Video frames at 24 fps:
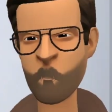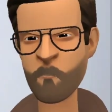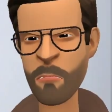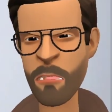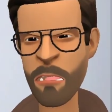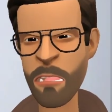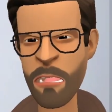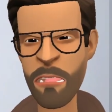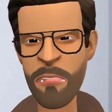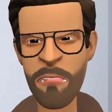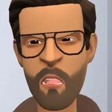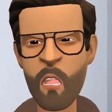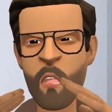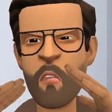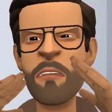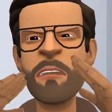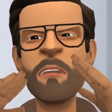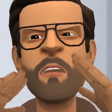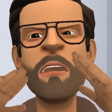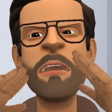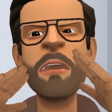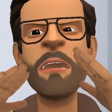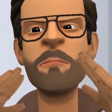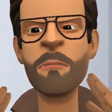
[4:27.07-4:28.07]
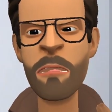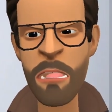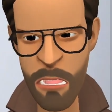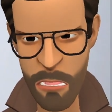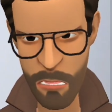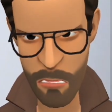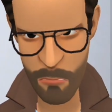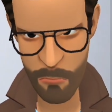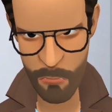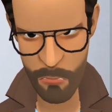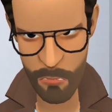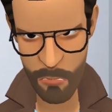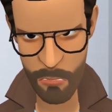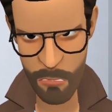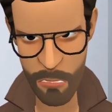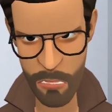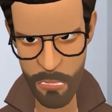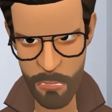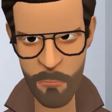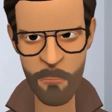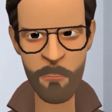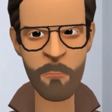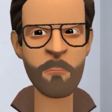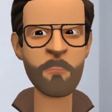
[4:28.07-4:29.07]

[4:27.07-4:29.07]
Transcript: This is for voting me last night.